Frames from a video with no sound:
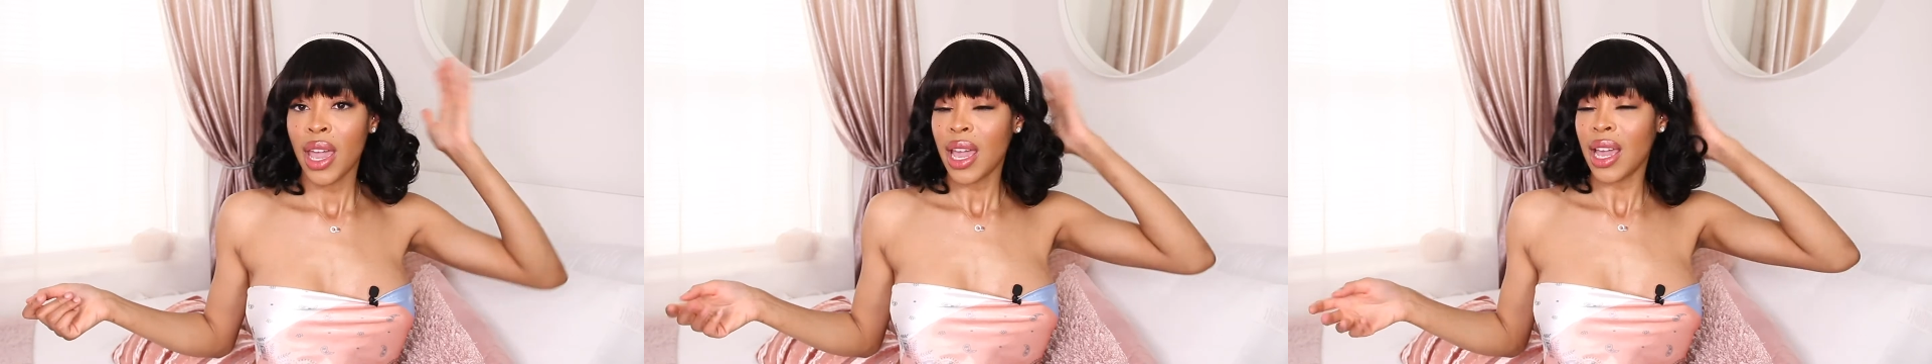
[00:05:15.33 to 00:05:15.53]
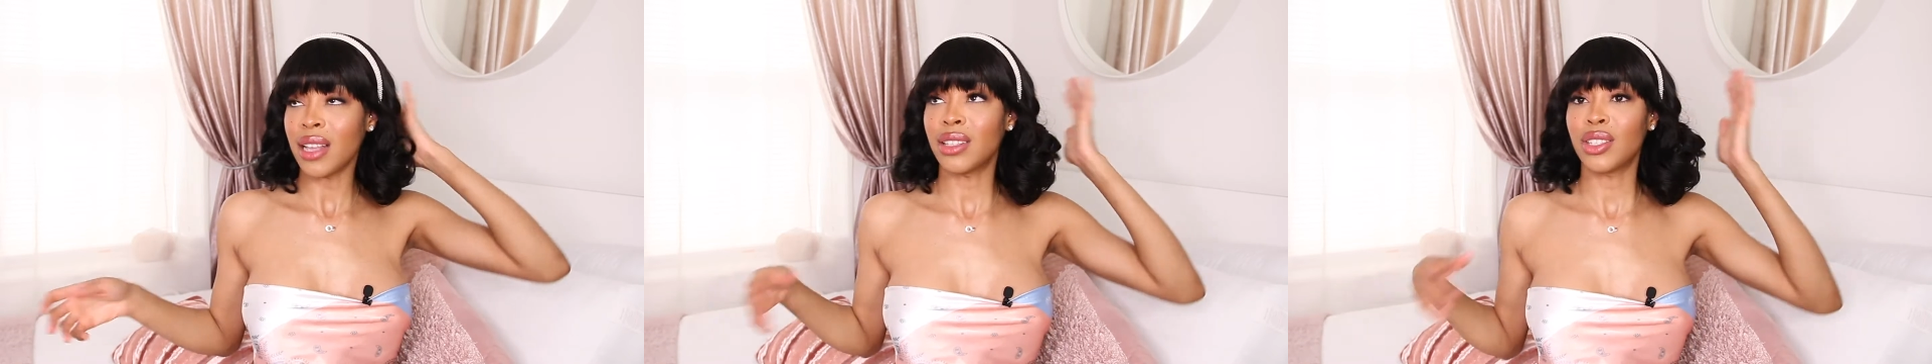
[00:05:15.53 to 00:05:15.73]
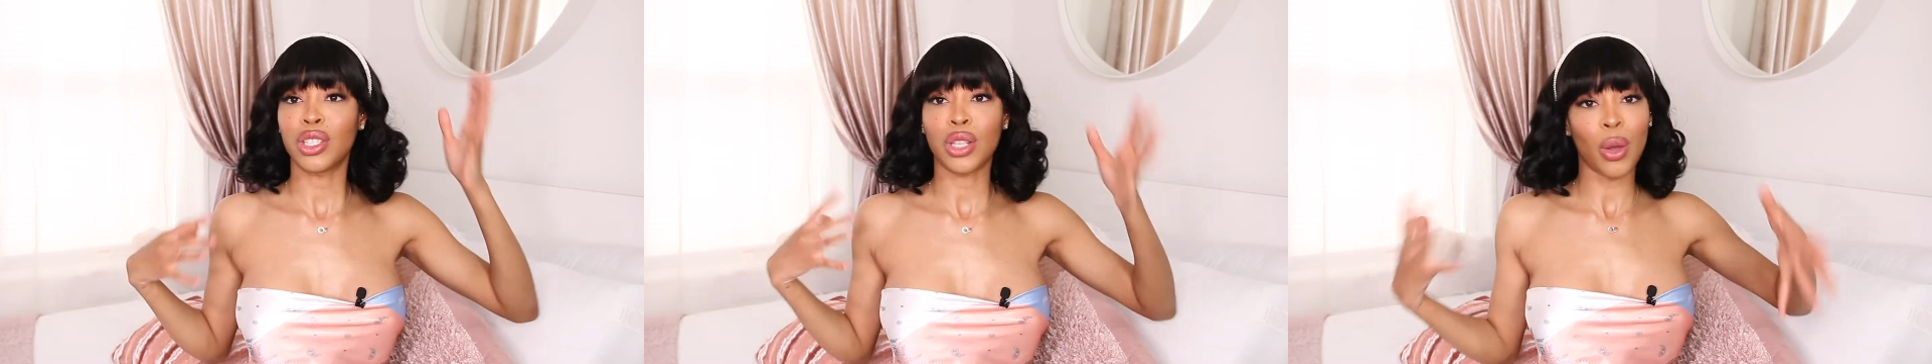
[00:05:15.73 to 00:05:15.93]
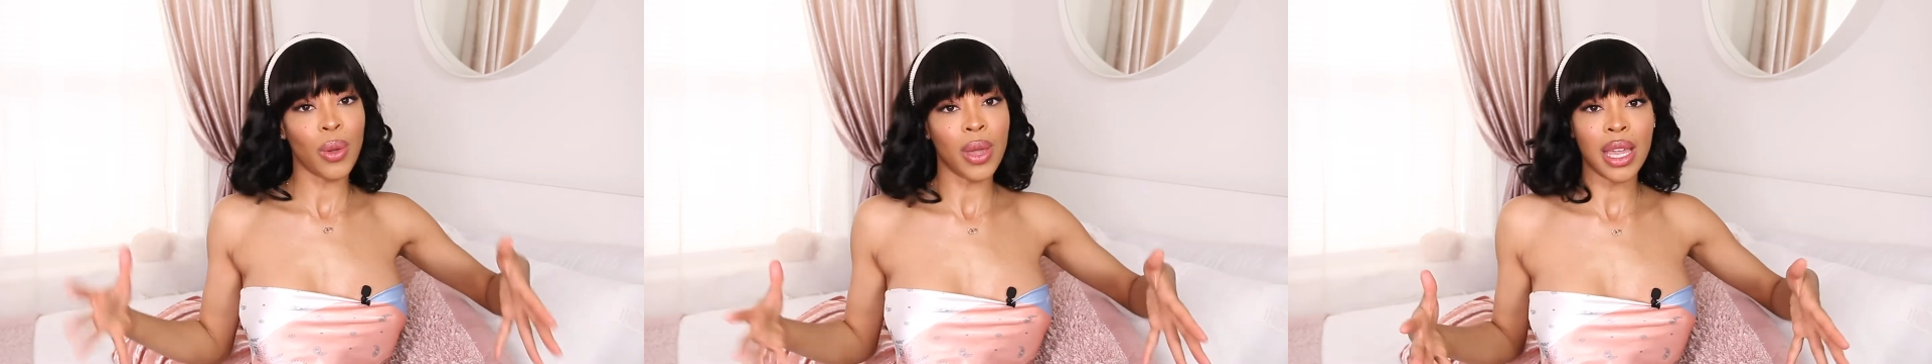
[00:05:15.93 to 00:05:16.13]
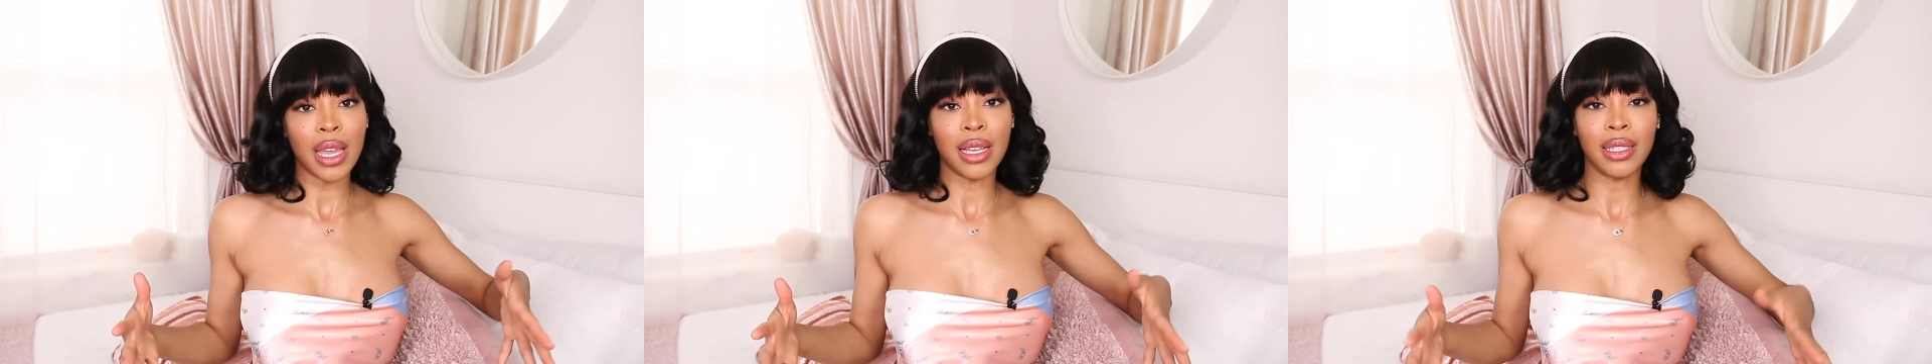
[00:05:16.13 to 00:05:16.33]
It's so
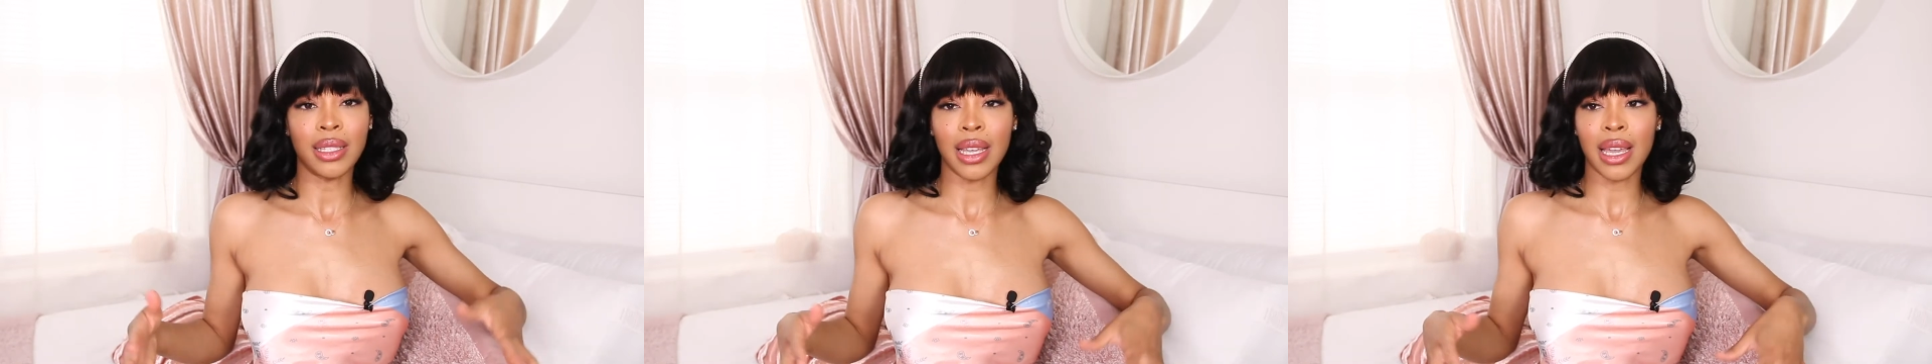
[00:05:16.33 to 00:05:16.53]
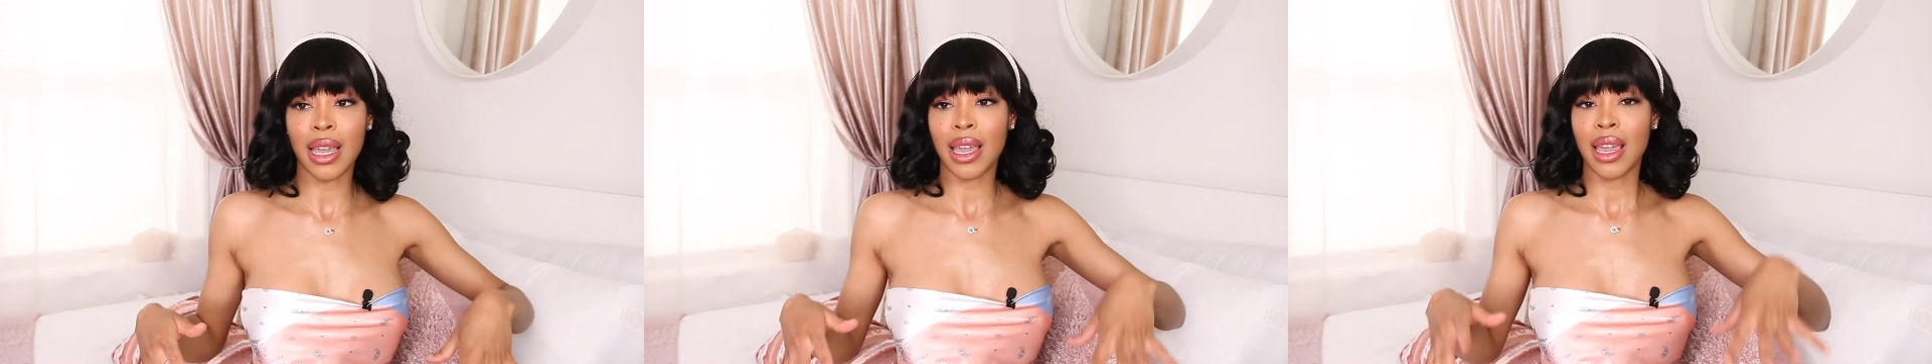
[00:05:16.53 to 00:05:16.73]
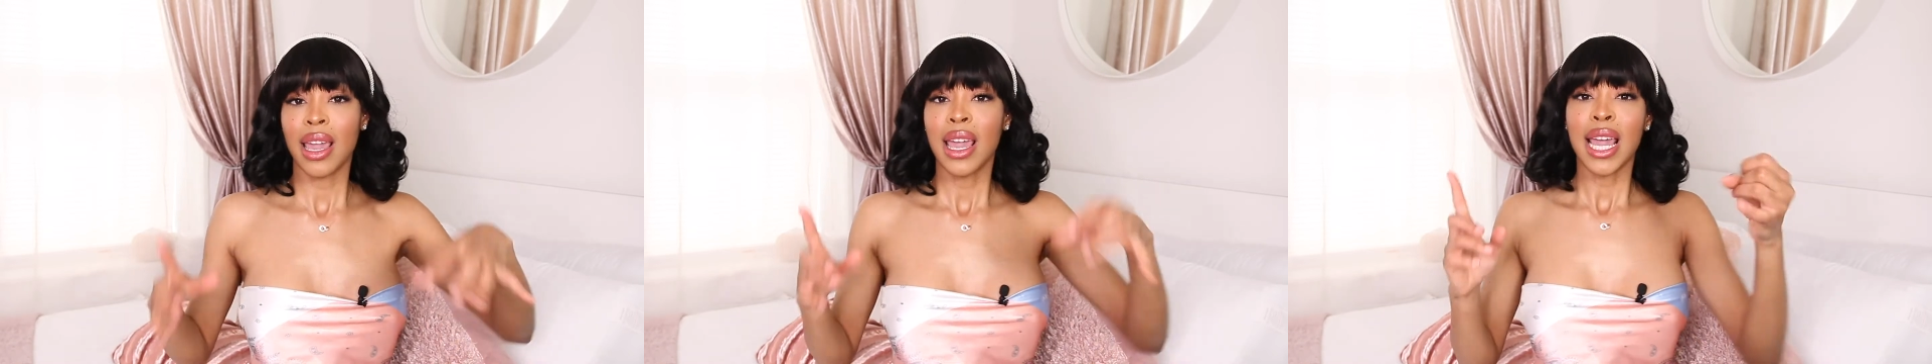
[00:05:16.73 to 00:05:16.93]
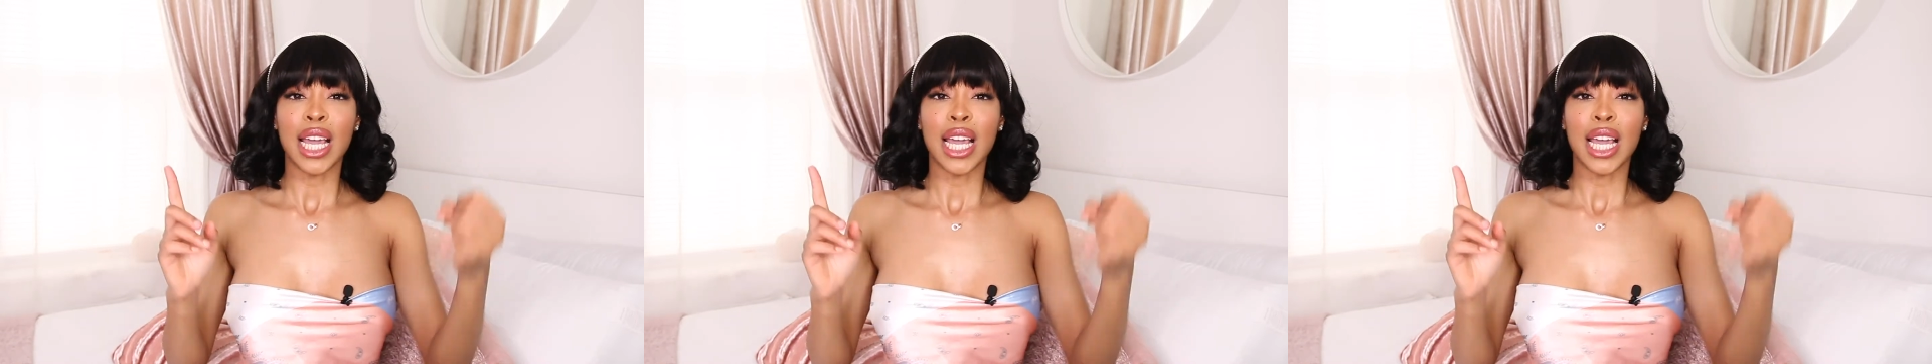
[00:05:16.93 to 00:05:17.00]
easy,